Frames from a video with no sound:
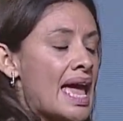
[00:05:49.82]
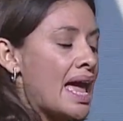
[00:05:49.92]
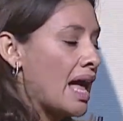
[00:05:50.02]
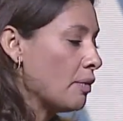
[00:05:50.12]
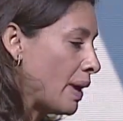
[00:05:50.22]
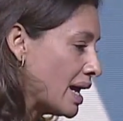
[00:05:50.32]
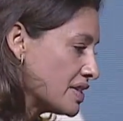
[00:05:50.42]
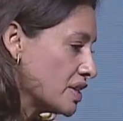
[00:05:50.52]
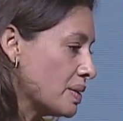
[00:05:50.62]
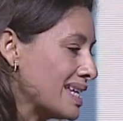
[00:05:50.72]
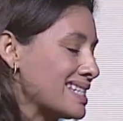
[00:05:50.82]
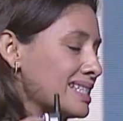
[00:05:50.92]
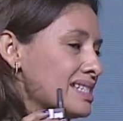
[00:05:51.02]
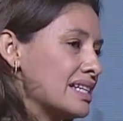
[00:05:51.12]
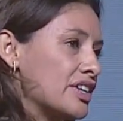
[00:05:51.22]
El Paso is
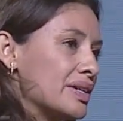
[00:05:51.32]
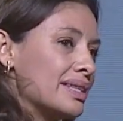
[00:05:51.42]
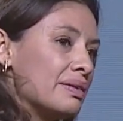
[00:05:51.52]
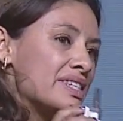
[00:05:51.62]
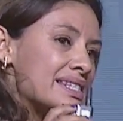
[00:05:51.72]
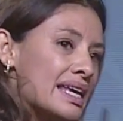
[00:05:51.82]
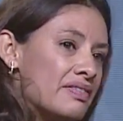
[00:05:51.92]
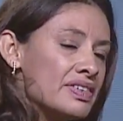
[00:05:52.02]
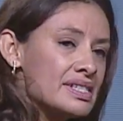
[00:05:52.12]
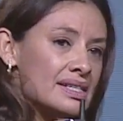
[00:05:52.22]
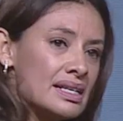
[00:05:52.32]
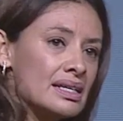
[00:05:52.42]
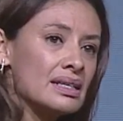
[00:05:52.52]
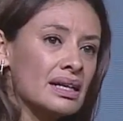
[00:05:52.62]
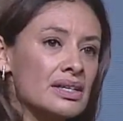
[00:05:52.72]
considered the safest city
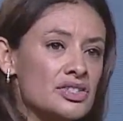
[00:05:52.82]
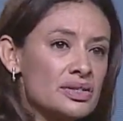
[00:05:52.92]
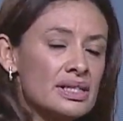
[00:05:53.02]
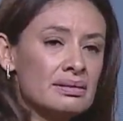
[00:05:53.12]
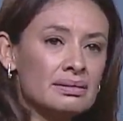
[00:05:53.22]
in the country,